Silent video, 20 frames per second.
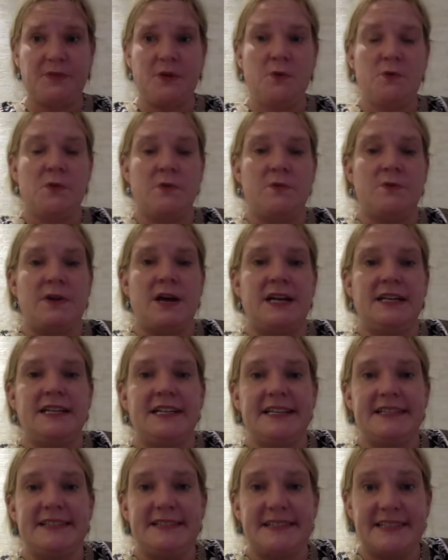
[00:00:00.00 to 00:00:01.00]
we're
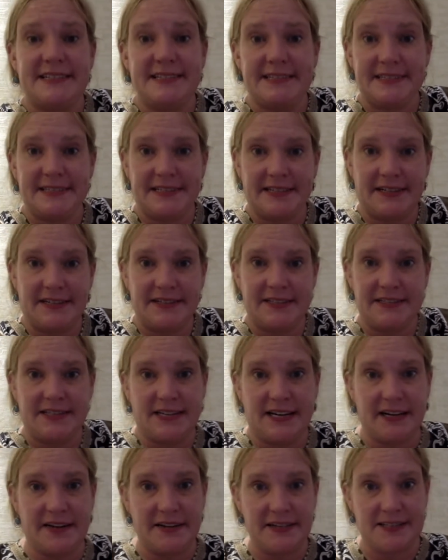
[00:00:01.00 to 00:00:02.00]
ready to start
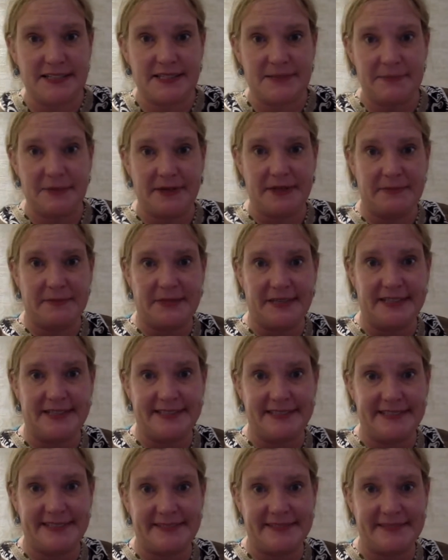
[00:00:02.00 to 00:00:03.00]
our experiment.